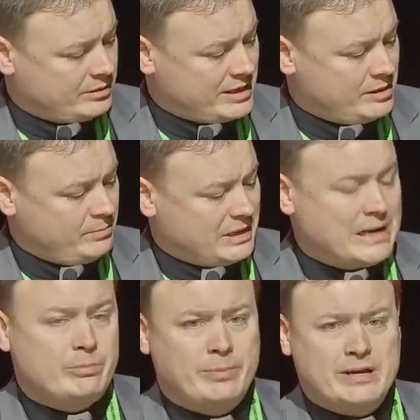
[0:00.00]
then
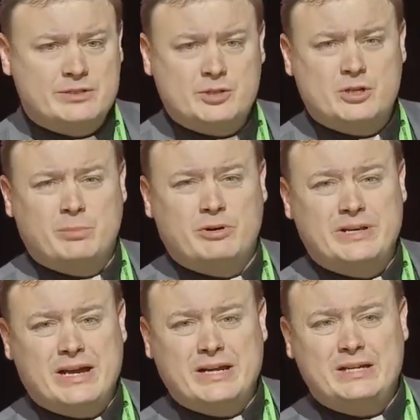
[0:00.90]
Bible passage number
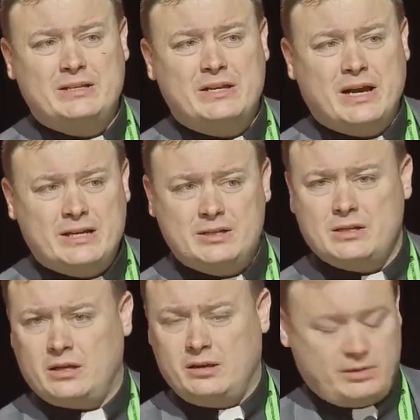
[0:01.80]

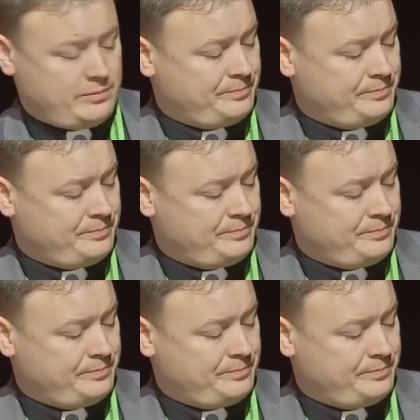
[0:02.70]
990